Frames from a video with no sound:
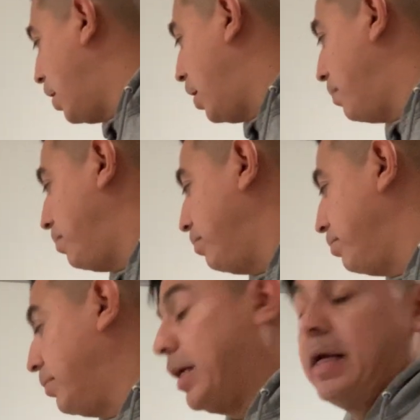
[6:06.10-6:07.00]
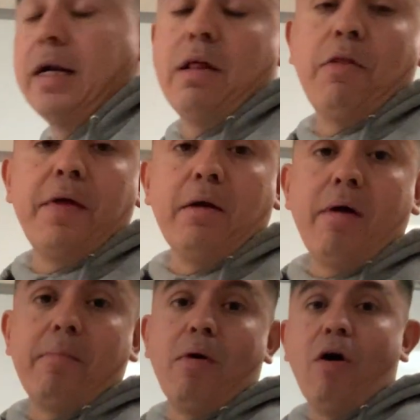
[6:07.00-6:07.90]
And another thing
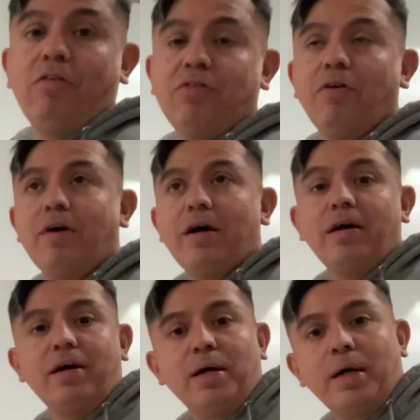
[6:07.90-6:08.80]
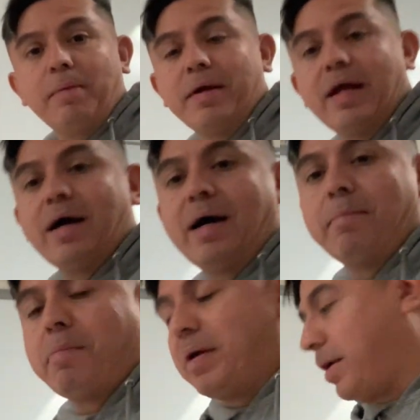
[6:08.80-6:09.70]
about Mars, though, I'm
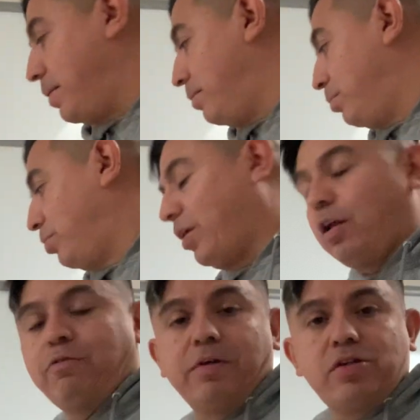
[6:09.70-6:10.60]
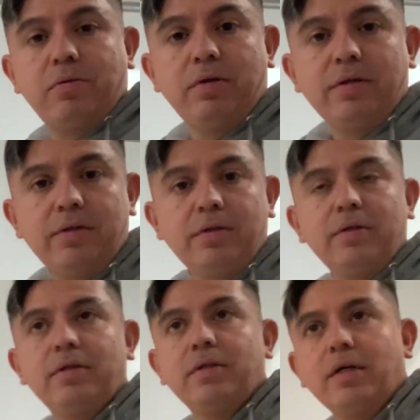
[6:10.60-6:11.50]
a big science fiction
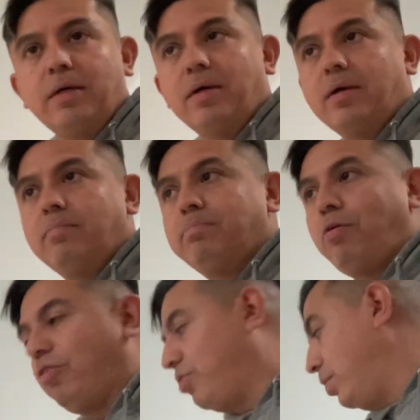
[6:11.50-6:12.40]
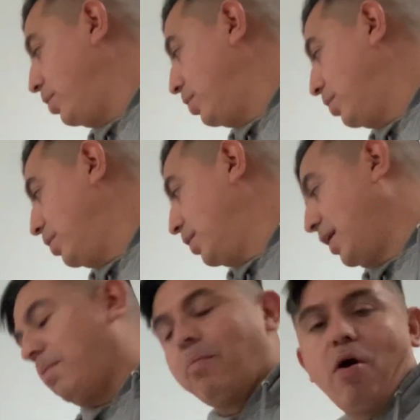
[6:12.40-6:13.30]
person,
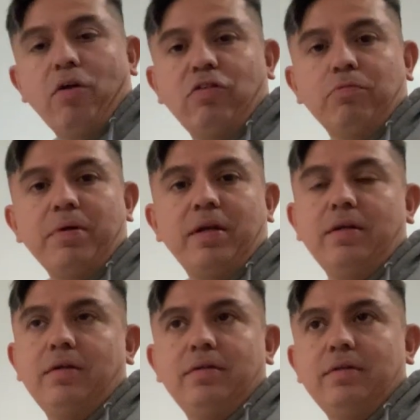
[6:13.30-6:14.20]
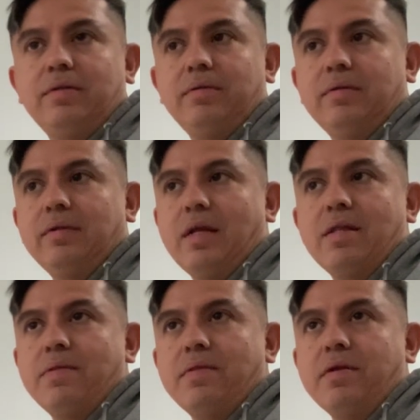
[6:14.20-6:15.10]
and Mars has been,
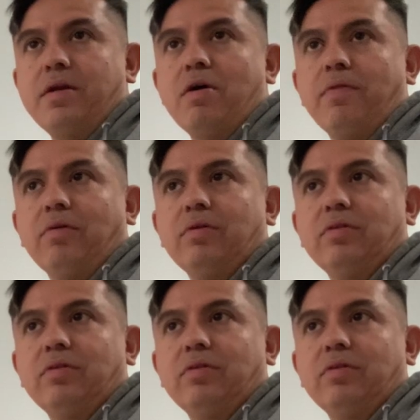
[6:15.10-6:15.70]
the